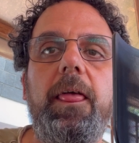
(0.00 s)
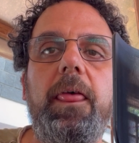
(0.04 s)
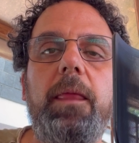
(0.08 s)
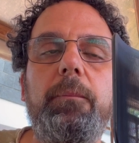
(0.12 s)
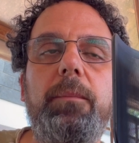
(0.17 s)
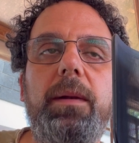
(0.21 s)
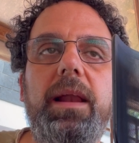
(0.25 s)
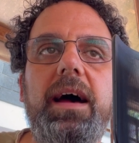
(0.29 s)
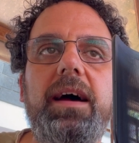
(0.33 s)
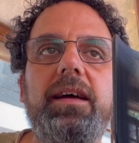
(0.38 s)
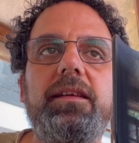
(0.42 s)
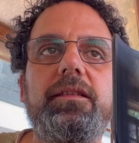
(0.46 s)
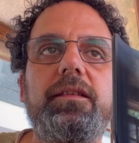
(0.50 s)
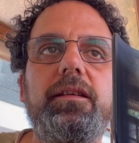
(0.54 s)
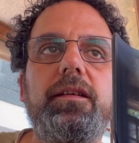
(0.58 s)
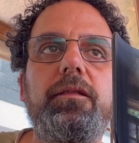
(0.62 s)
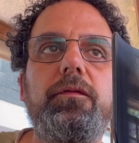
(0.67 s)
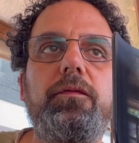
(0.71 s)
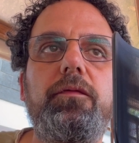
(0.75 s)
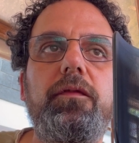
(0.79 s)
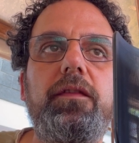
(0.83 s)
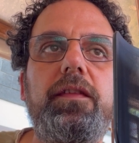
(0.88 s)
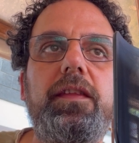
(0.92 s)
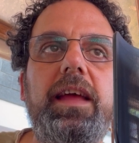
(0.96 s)
Plus,
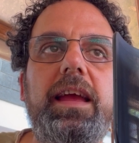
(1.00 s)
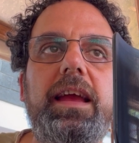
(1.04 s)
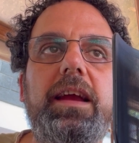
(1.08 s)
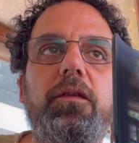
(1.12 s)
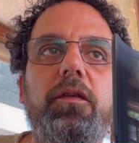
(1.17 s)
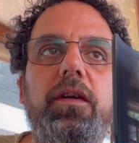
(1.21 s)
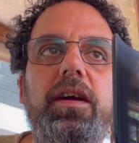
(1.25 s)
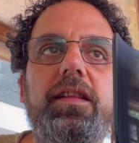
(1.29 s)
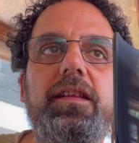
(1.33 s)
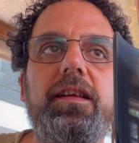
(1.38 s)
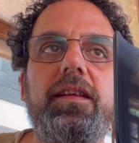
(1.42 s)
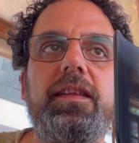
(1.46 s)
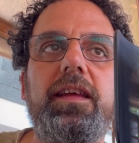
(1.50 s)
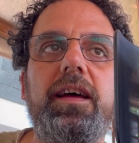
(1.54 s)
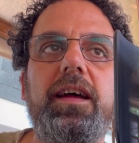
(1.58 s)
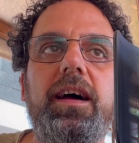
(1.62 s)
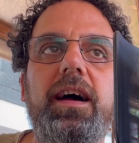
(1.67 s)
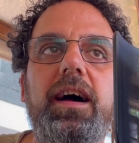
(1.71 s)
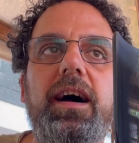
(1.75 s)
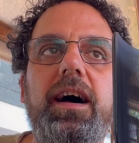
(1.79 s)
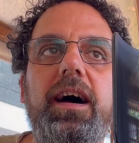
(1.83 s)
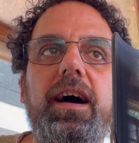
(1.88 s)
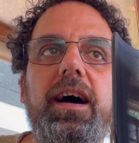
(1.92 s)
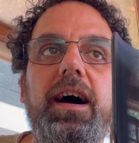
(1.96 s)
they created
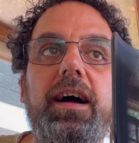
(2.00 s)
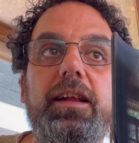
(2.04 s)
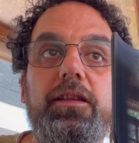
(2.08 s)
a